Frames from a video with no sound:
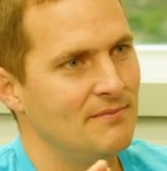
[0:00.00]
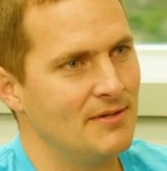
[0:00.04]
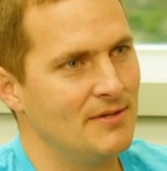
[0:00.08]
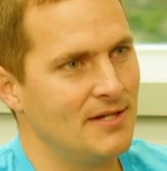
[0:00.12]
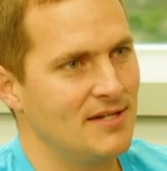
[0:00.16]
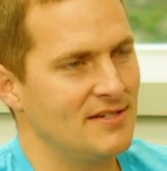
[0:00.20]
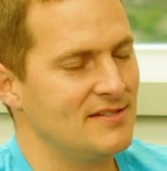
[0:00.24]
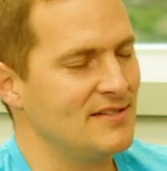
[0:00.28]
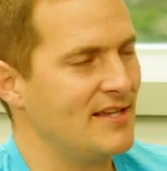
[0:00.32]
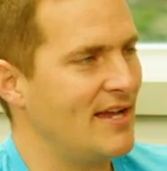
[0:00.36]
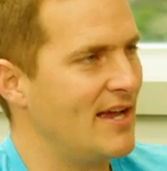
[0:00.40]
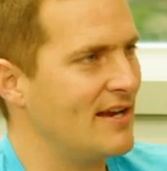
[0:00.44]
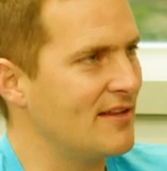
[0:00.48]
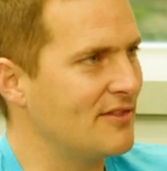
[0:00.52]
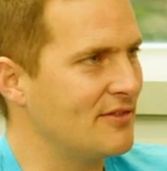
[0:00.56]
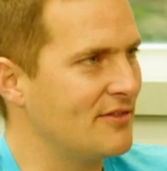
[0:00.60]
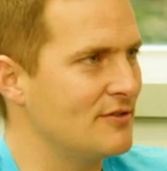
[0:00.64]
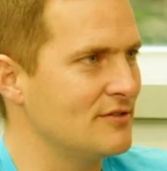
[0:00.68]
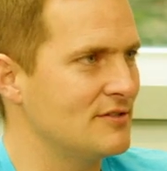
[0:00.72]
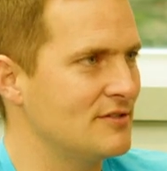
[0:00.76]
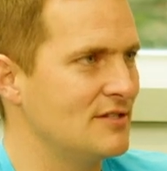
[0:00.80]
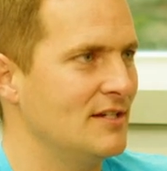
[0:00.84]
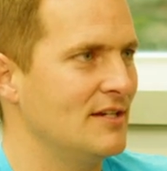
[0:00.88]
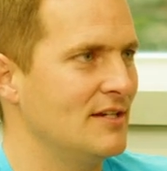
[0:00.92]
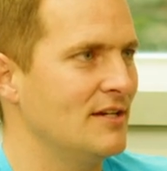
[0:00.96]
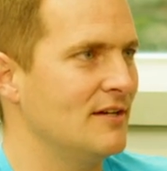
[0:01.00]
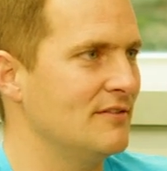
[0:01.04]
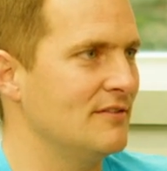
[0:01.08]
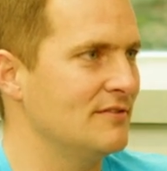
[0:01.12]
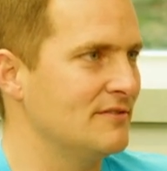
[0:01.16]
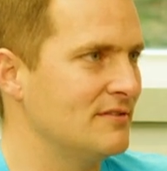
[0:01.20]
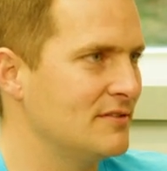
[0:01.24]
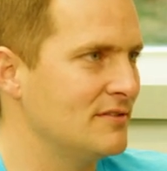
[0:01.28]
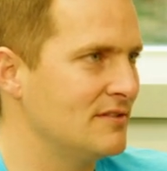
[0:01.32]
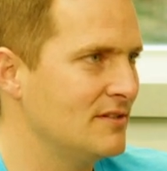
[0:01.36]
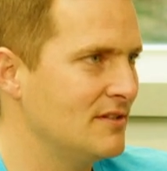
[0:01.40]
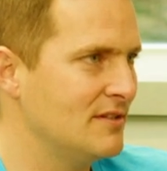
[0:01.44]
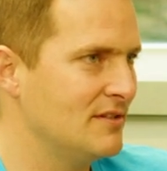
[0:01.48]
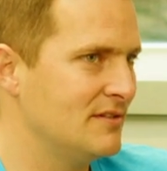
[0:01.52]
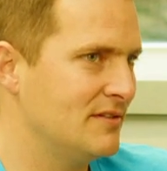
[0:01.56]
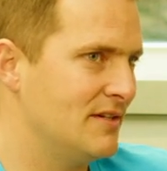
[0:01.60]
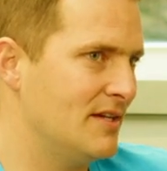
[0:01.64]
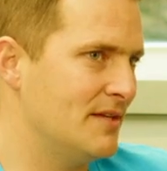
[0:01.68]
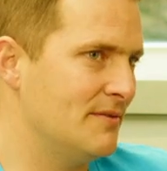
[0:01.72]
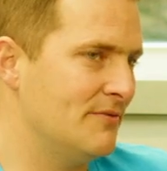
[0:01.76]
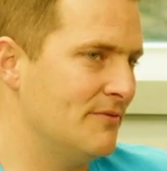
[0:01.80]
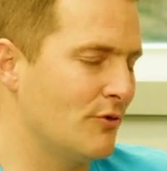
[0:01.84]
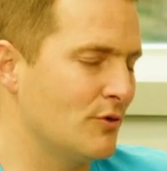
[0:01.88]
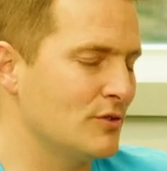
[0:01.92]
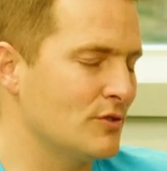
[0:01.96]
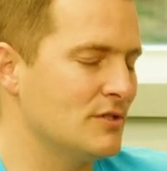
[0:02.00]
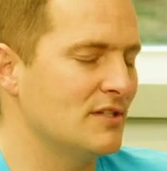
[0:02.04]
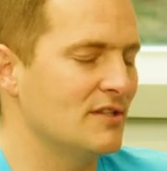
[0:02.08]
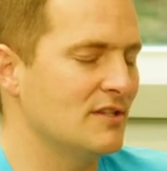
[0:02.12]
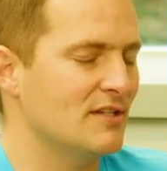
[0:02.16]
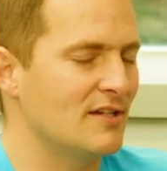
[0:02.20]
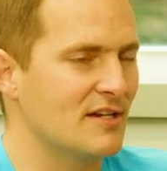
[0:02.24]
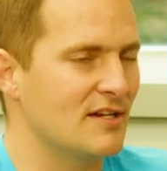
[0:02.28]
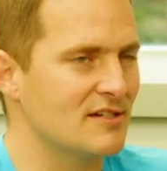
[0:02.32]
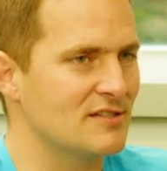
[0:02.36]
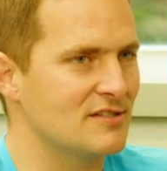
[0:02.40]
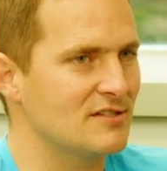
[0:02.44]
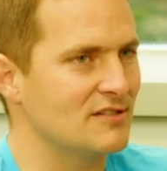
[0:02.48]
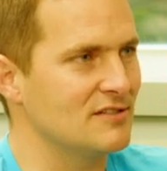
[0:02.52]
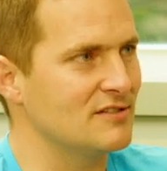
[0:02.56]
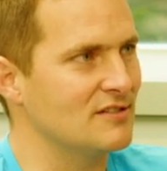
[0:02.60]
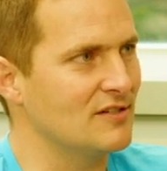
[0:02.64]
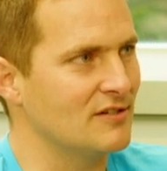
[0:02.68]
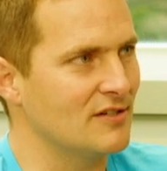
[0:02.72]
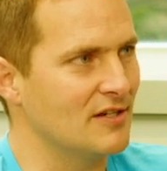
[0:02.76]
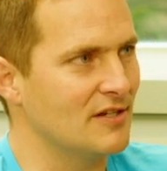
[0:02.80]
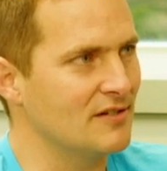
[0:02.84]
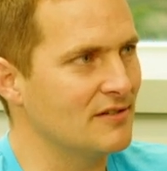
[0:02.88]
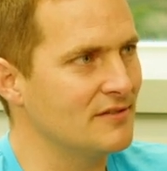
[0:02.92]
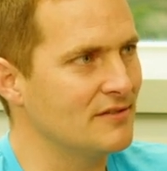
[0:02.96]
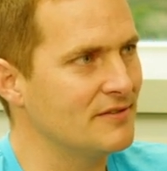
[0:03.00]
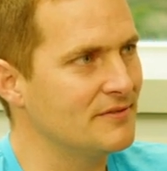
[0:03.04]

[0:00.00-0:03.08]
because they added 13 elves and 14 the next year. So, so yeah.